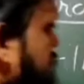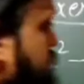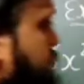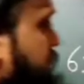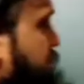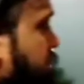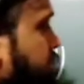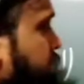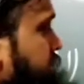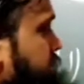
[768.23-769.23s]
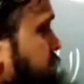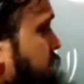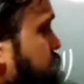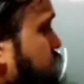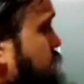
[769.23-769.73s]
So here you can see
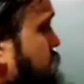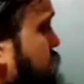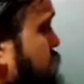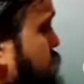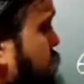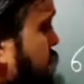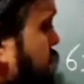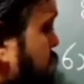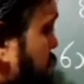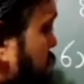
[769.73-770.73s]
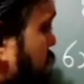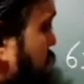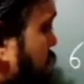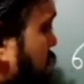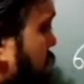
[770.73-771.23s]
2 into 2 into 3,
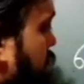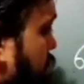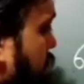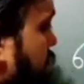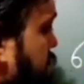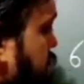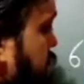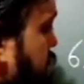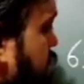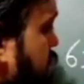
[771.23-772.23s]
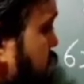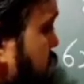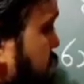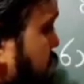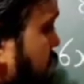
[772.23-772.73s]
and you can also see 2 to
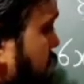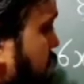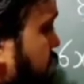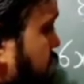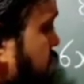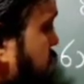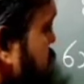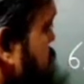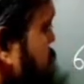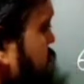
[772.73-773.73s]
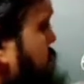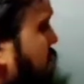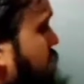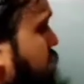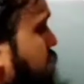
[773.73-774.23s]
the 4 and 4 3 is a 12.